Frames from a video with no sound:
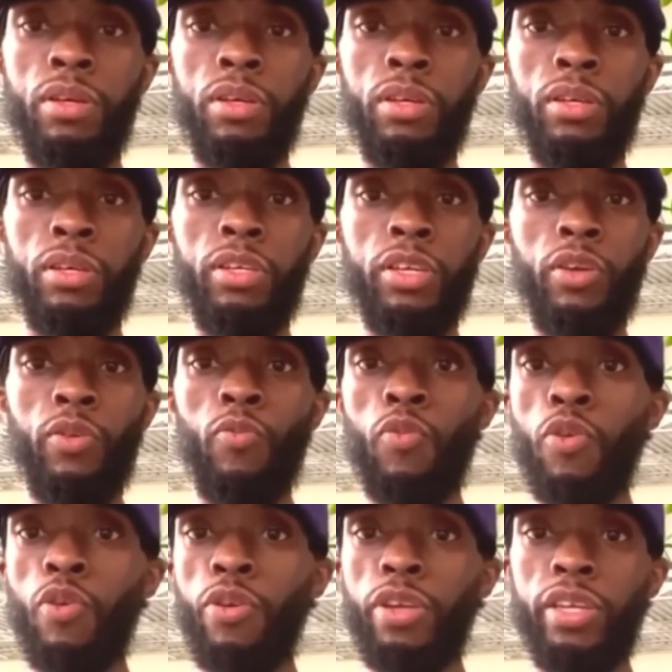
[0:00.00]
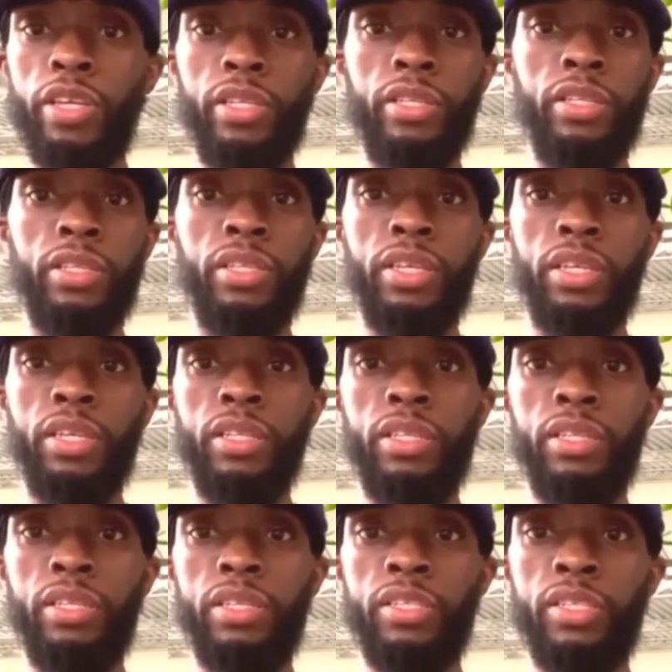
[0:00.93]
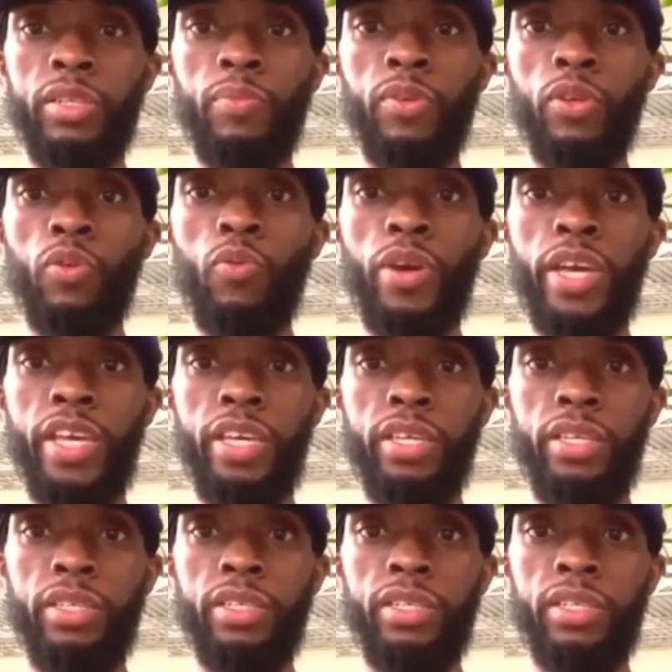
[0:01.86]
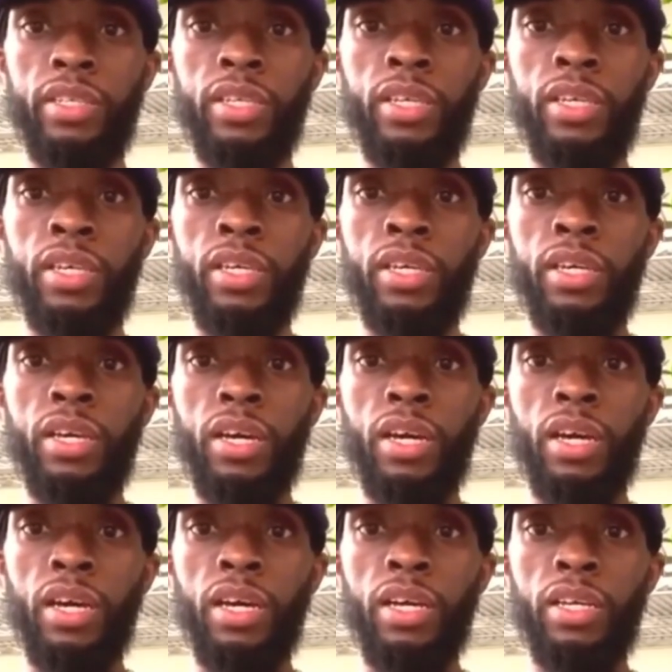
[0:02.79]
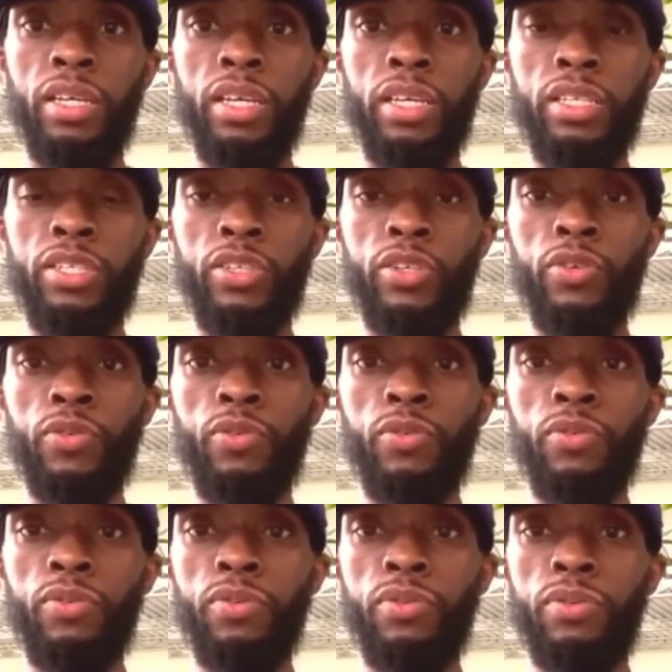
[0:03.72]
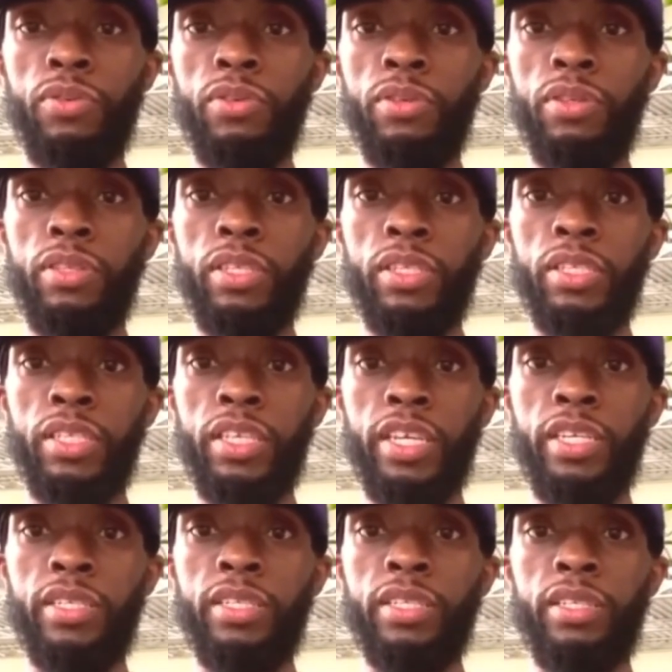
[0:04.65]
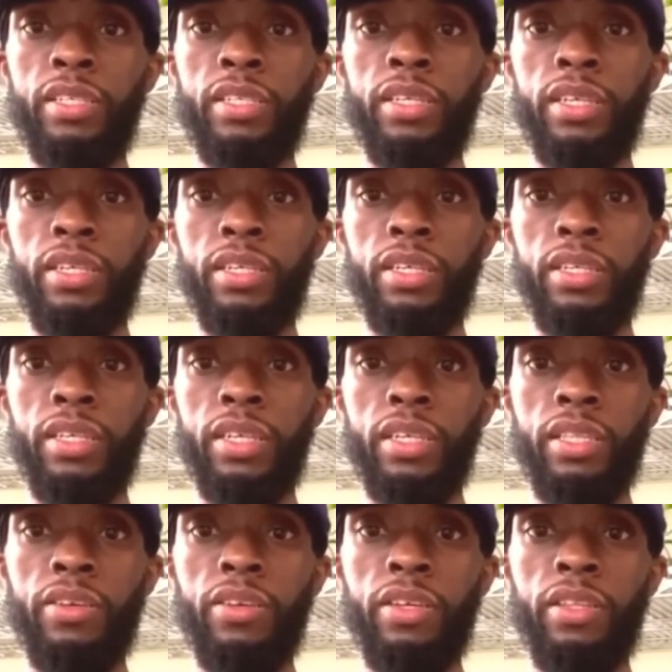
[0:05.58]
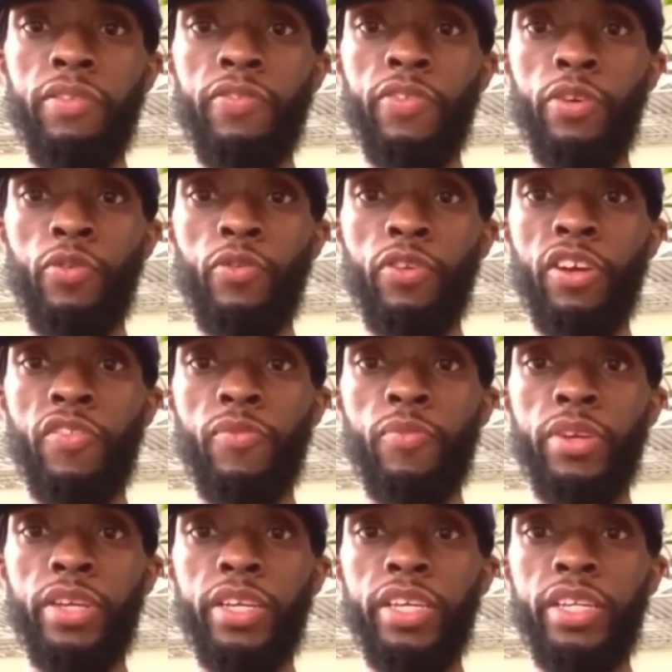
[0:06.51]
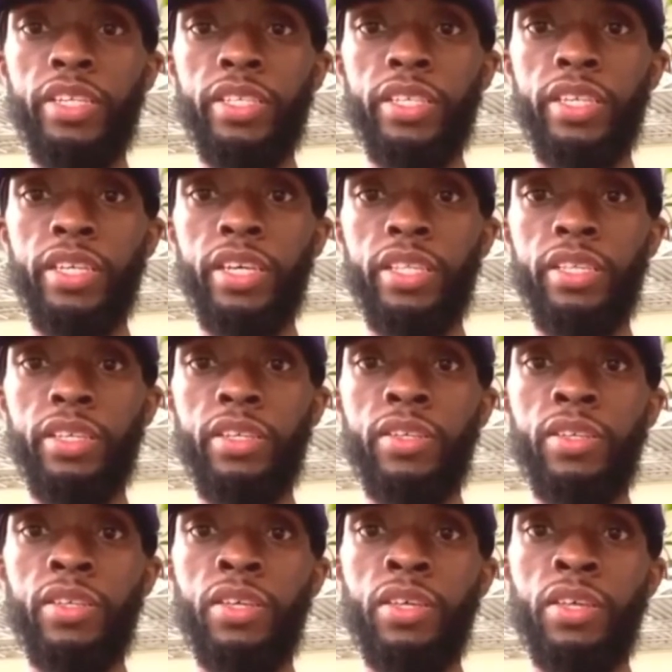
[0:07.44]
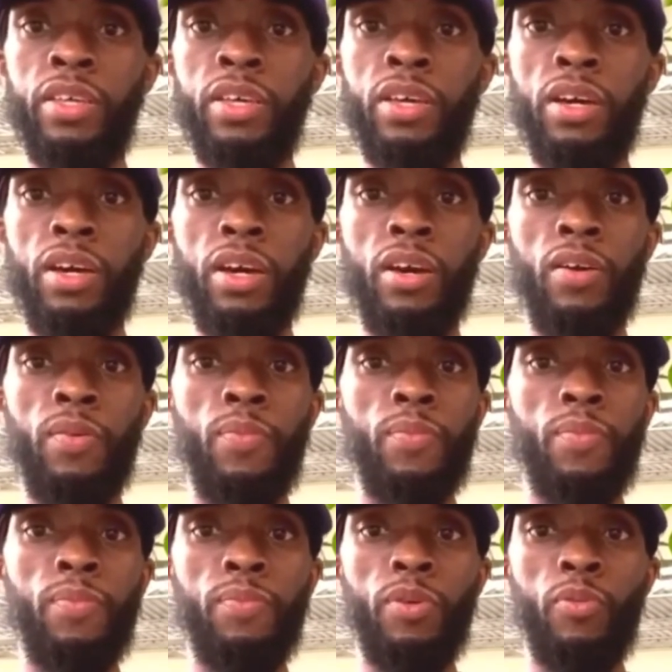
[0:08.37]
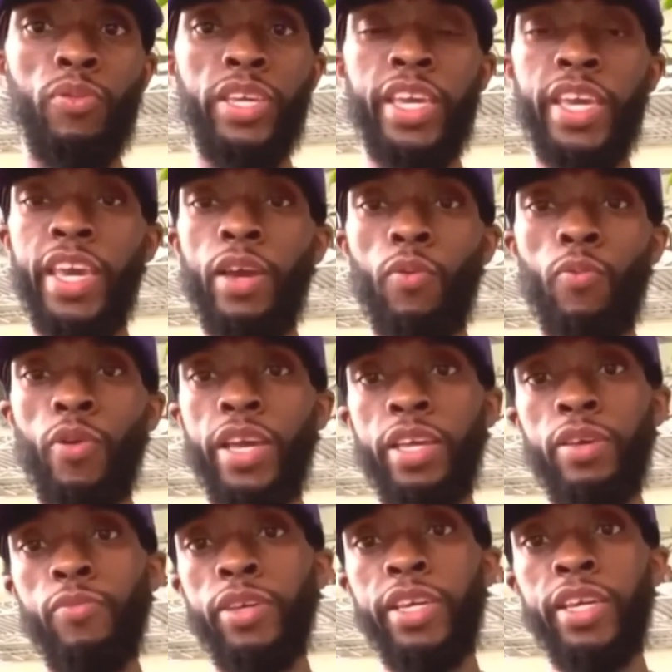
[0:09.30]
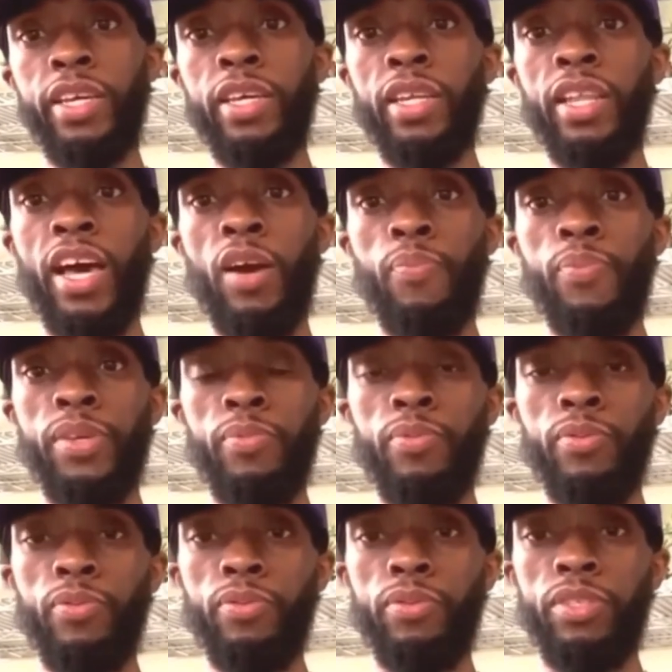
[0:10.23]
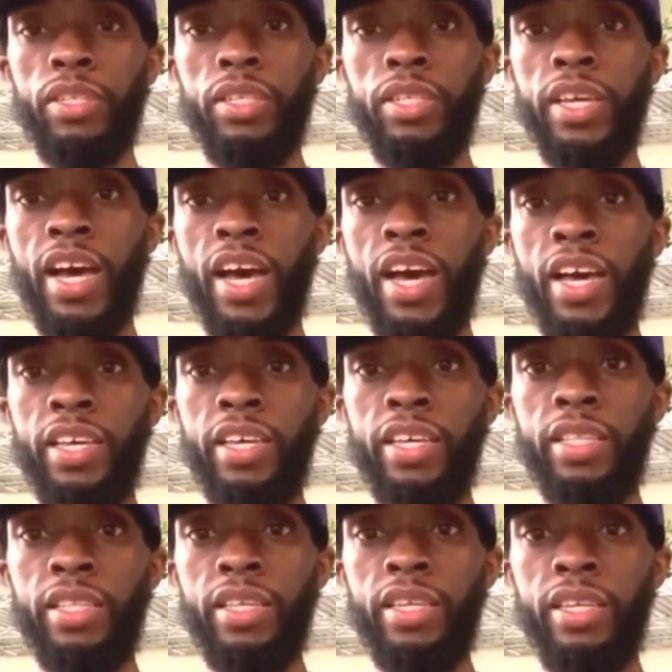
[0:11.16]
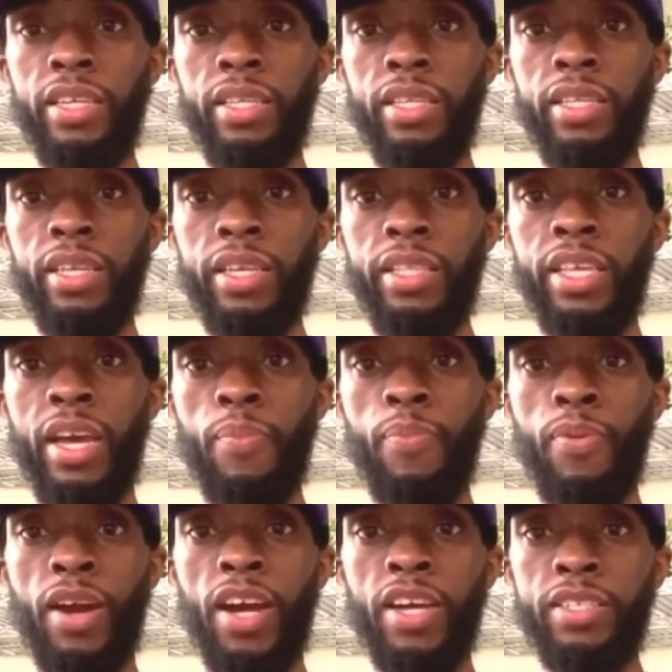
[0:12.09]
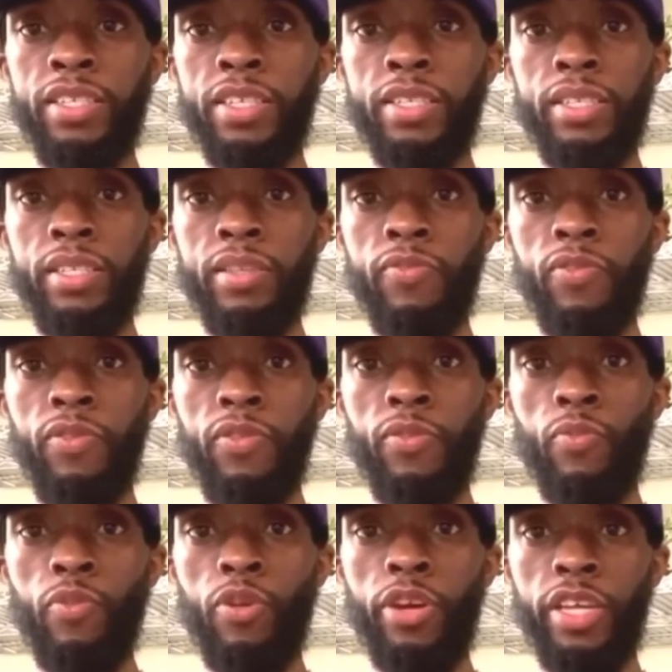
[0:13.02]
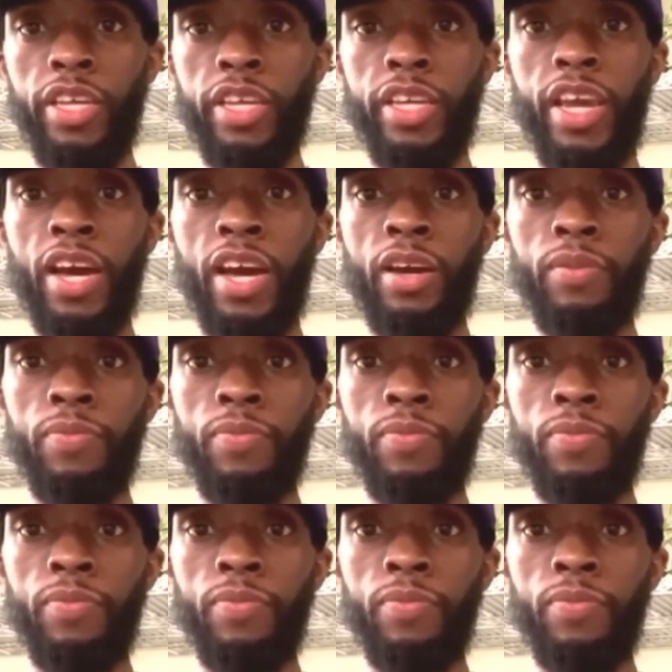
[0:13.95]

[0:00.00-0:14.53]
can work in similar ways until the states and the federal government get it together. But we can't wait. We can't allow people to die in that process and them working it out.